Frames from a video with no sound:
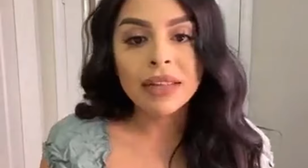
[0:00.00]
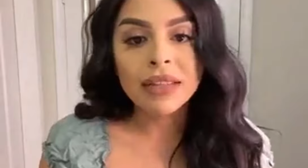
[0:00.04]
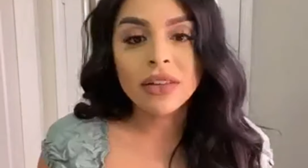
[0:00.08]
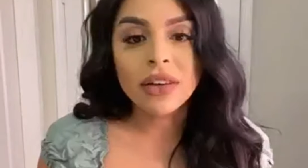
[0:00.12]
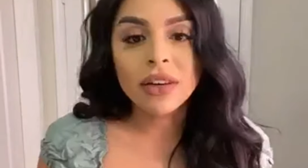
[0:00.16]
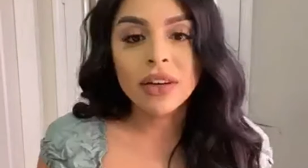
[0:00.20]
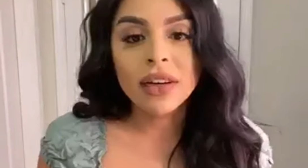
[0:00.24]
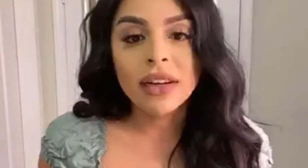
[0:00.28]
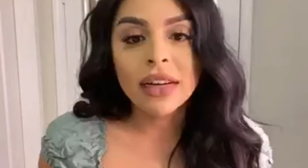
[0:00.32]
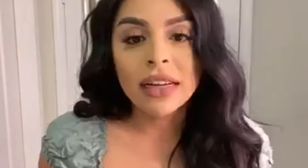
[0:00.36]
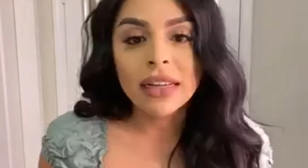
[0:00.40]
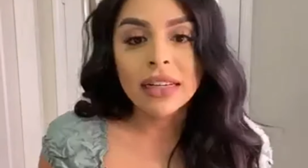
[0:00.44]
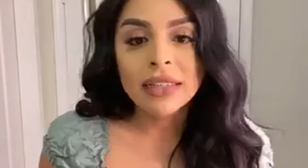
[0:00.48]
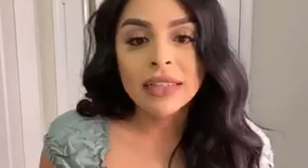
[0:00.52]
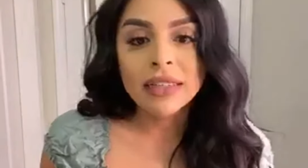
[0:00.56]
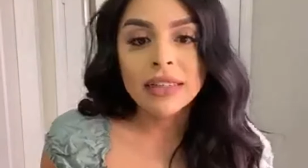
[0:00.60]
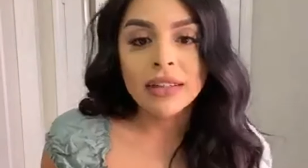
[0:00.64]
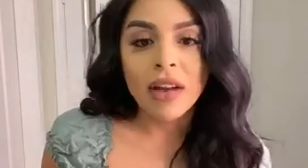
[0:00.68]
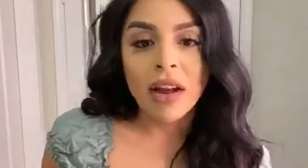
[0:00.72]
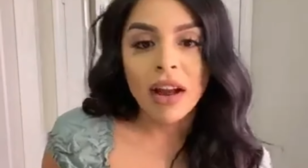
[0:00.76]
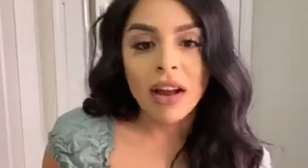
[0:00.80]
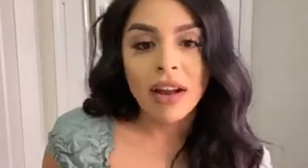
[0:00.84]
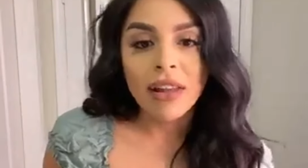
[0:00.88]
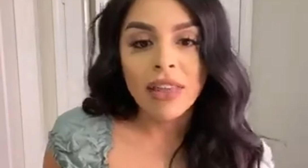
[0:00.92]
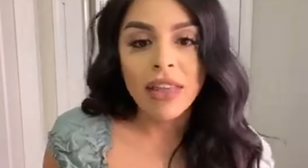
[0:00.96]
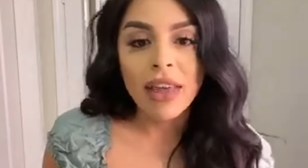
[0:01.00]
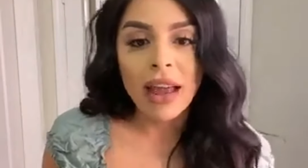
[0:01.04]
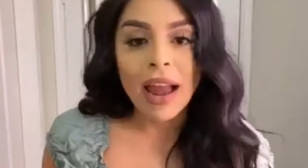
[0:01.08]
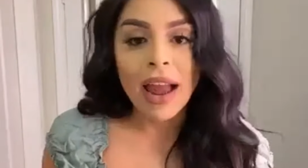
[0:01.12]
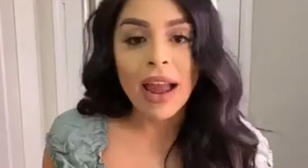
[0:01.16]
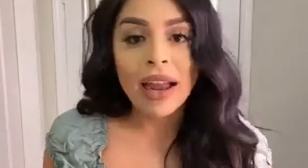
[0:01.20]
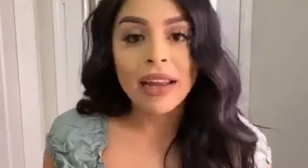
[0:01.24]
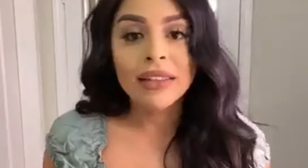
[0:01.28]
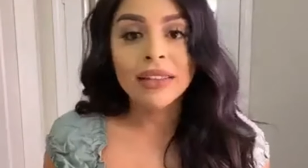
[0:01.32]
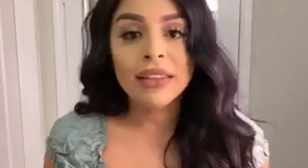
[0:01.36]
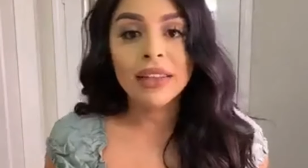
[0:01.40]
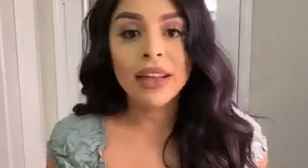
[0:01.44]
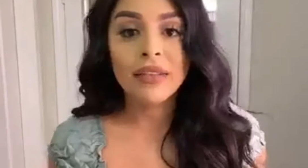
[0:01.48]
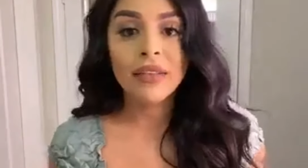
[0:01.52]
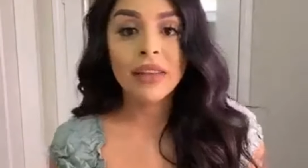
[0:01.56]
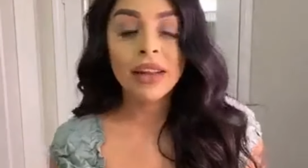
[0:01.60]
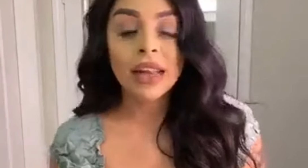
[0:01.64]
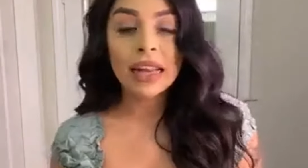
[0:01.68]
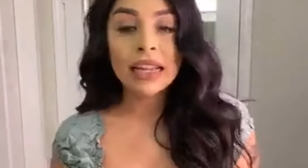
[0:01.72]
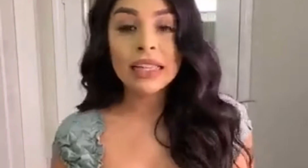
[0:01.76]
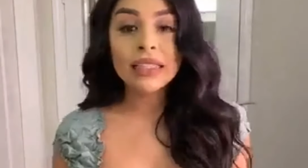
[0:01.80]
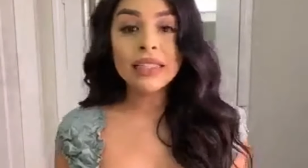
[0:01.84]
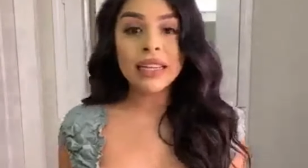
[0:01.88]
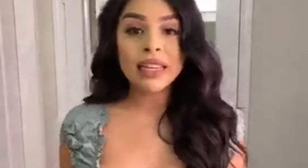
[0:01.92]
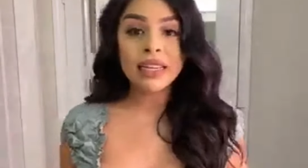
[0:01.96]
That's skirt is all that. I love
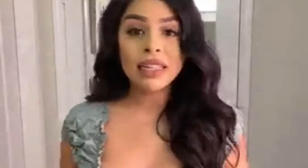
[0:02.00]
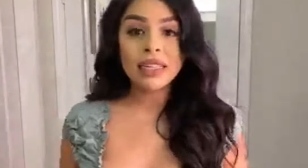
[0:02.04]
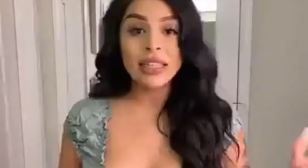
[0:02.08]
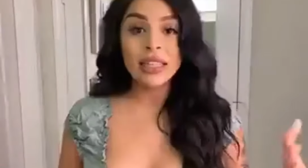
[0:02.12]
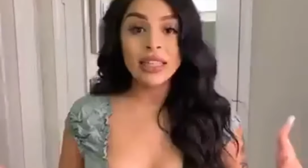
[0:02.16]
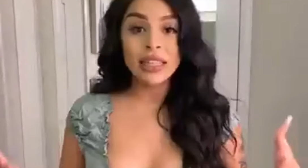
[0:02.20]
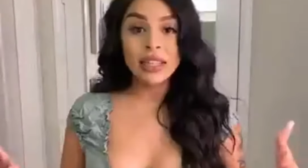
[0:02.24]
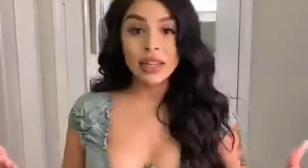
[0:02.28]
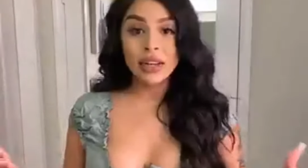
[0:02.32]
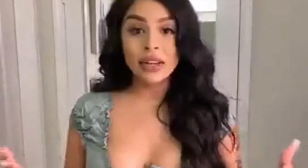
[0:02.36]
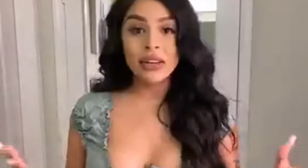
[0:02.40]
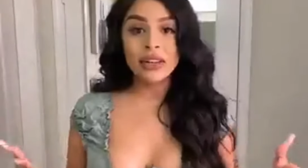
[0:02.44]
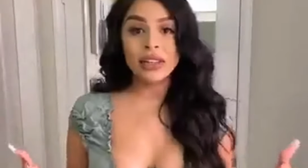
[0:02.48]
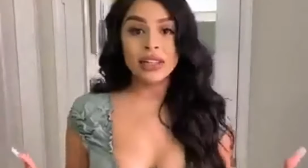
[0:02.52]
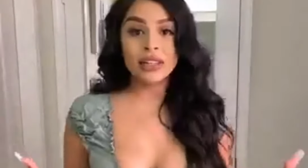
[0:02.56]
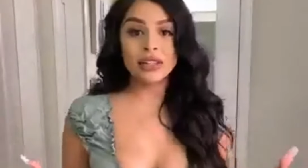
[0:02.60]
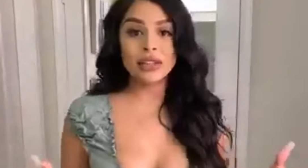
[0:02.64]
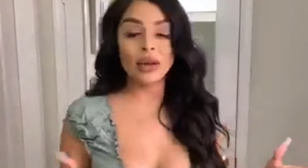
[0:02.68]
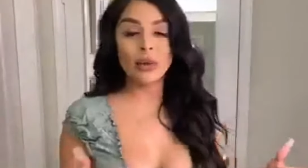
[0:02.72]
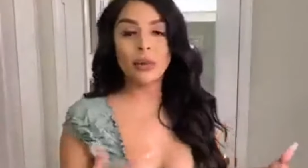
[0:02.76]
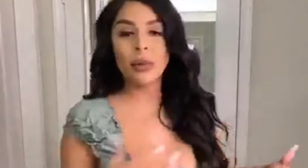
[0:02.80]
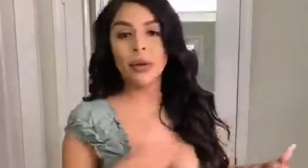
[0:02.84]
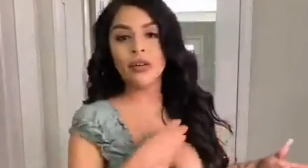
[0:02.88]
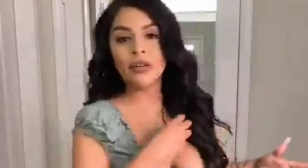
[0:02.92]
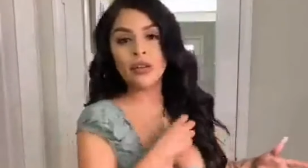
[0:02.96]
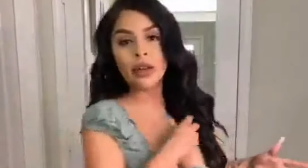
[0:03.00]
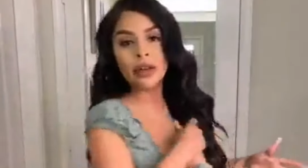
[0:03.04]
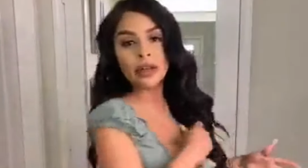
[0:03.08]
it. It's like literally so